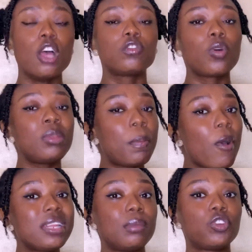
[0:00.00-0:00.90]
So the
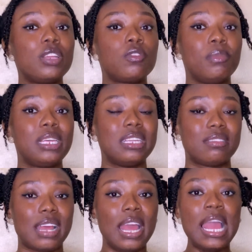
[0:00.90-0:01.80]
point I'm trying to make is
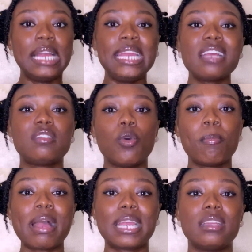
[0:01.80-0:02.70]
that, yes, they will
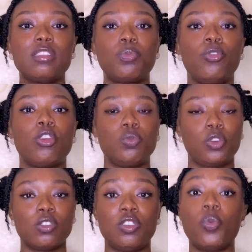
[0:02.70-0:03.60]
market these products
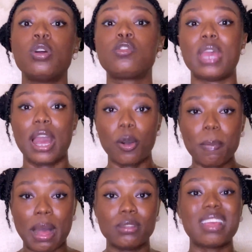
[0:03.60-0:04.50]
because they want to help
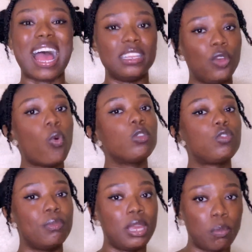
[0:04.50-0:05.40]
out and they want
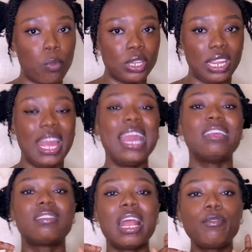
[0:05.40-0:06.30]
to make money.
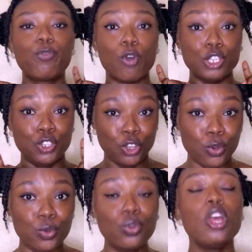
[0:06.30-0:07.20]
It's left for
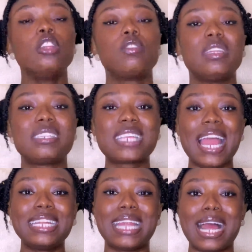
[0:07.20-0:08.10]
you to
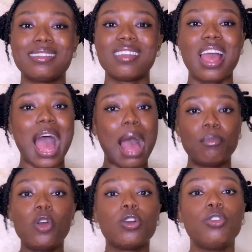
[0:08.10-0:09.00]
decide that I'm
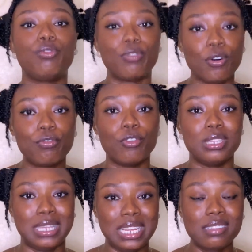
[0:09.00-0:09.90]
not going to fall for
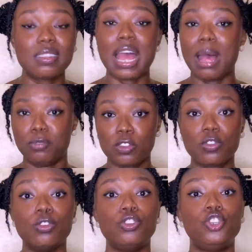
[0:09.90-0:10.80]
this. I'm just
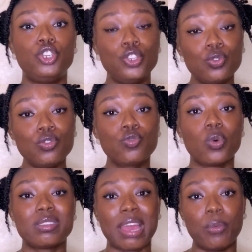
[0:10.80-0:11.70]
going to choose
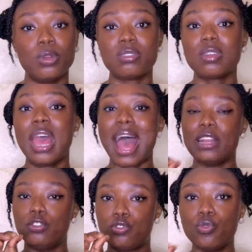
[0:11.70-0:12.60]
what I want
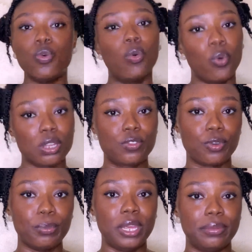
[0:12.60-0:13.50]
and do what works
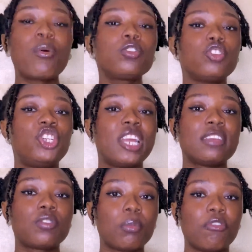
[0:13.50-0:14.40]
for me. I want to share
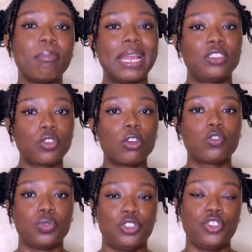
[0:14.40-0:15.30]
some of my
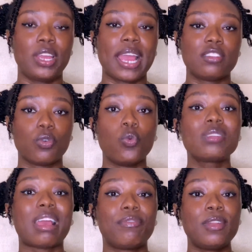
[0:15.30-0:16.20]
thoughts with you guys on
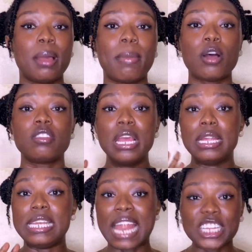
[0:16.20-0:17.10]
what I feel about
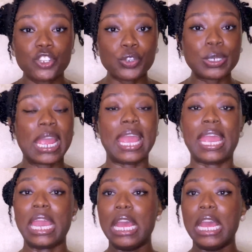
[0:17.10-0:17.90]
natural hair,